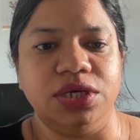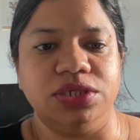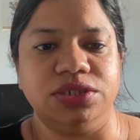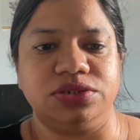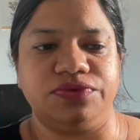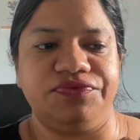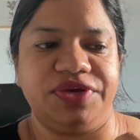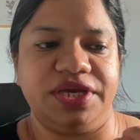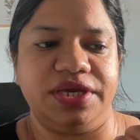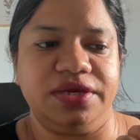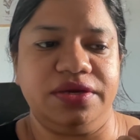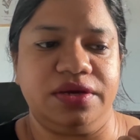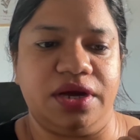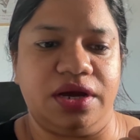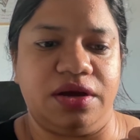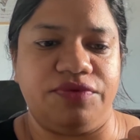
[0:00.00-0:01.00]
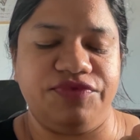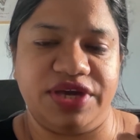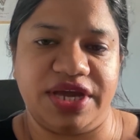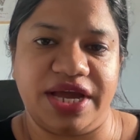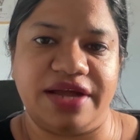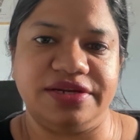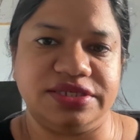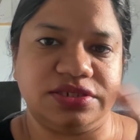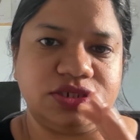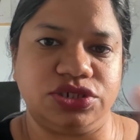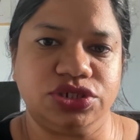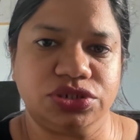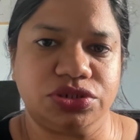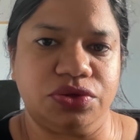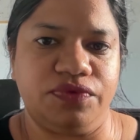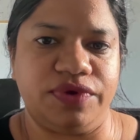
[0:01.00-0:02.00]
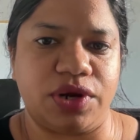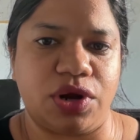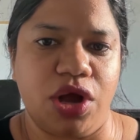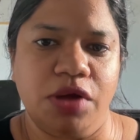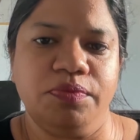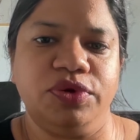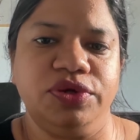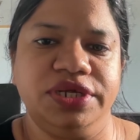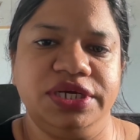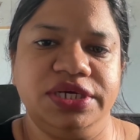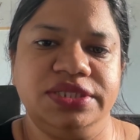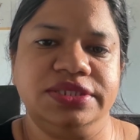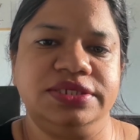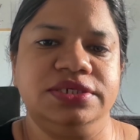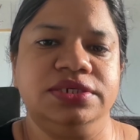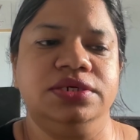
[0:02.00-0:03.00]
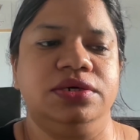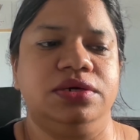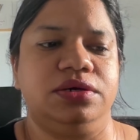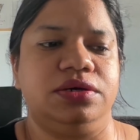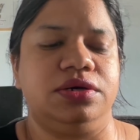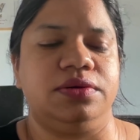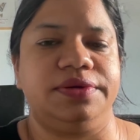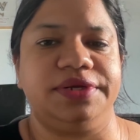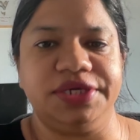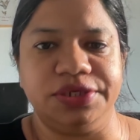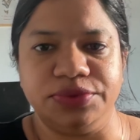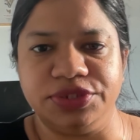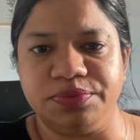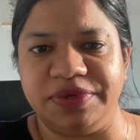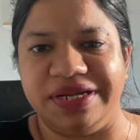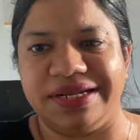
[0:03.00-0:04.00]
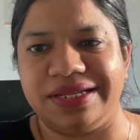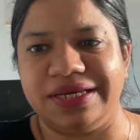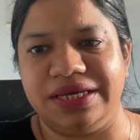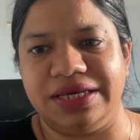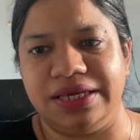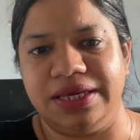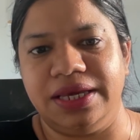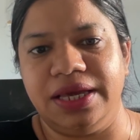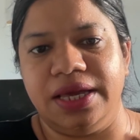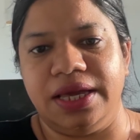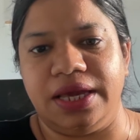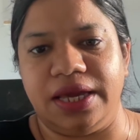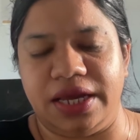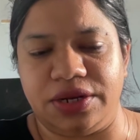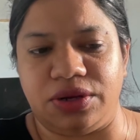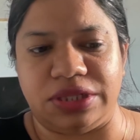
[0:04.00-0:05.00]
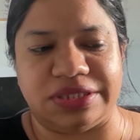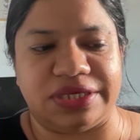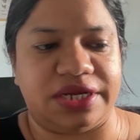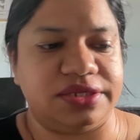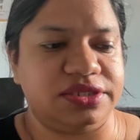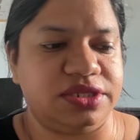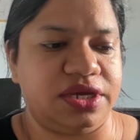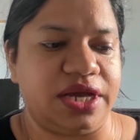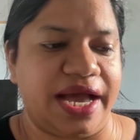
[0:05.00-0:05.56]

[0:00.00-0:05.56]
So we had discussion over components, reusability, and all that.